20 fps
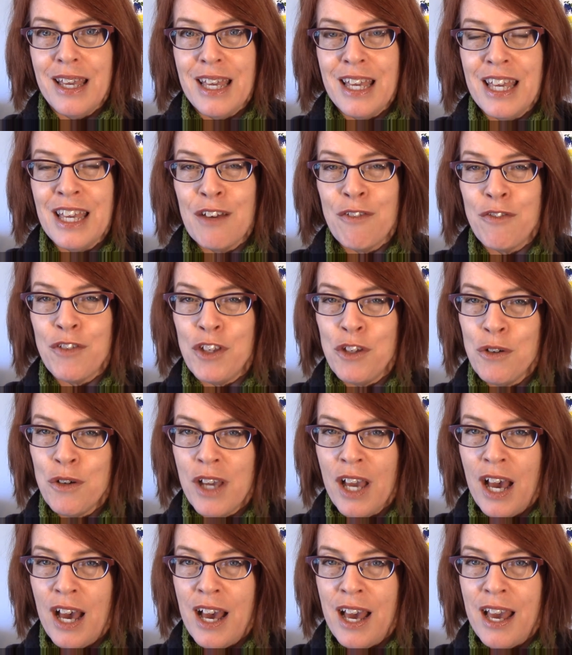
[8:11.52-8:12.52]
if you
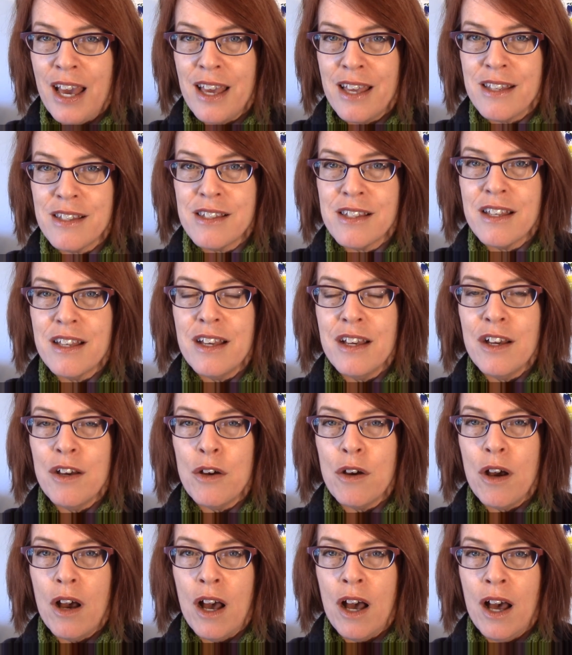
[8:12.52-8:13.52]
guys
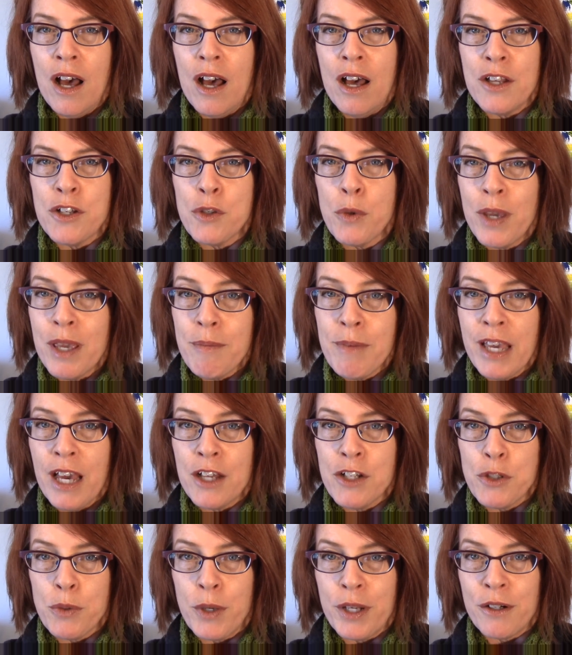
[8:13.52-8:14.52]
uh, tweet me on
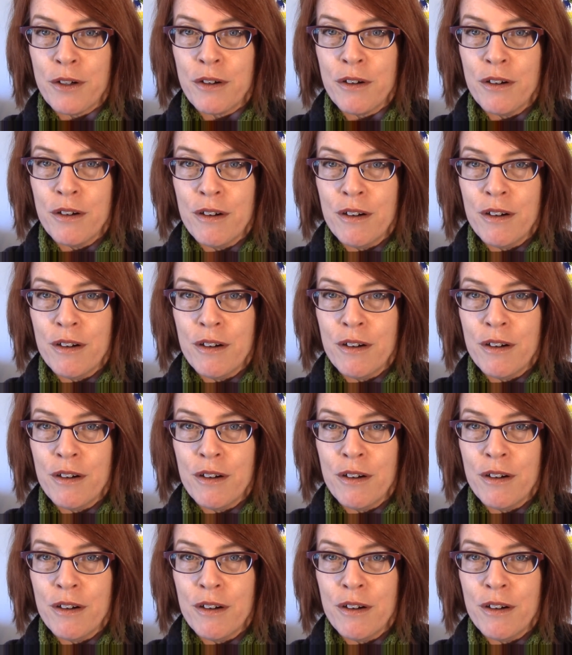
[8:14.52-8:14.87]
Twitter,